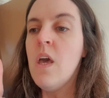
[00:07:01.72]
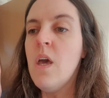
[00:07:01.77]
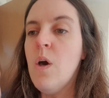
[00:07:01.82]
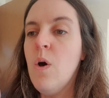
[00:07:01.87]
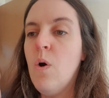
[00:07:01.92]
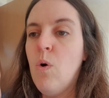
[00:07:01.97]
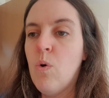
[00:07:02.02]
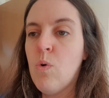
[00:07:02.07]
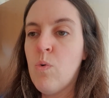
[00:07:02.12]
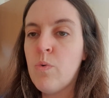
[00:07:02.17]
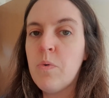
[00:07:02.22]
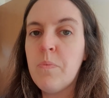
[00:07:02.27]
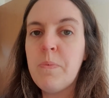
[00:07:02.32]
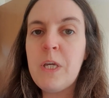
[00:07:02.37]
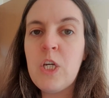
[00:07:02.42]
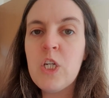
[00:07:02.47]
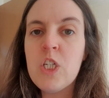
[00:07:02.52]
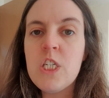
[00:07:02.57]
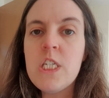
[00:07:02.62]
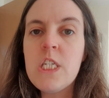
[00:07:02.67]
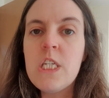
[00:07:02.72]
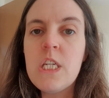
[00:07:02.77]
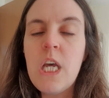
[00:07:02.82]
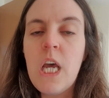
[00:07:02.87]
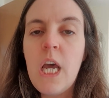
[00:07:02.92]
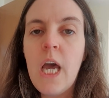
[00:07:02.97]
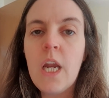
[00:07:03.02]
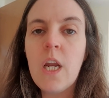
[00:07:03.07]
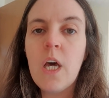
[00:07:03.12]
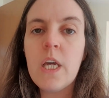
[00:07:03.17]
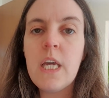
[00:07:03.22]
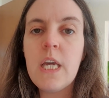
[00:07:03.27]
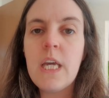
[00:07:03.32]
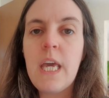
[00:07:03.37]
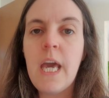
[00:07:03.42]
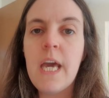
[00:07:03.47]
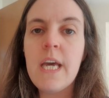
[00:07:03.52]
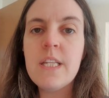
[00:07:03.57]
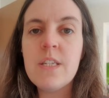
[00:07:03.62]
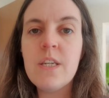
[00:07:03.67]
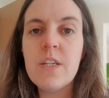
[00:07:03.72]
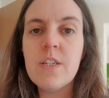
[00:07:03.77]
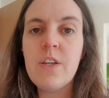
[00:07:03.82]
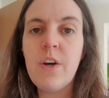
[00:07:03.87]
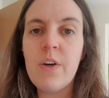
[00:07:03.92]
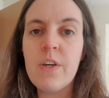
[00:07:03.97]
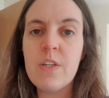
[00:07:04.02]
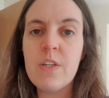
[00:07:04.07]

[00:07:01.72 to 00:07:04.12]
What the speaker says: all will be good and I can get dyeing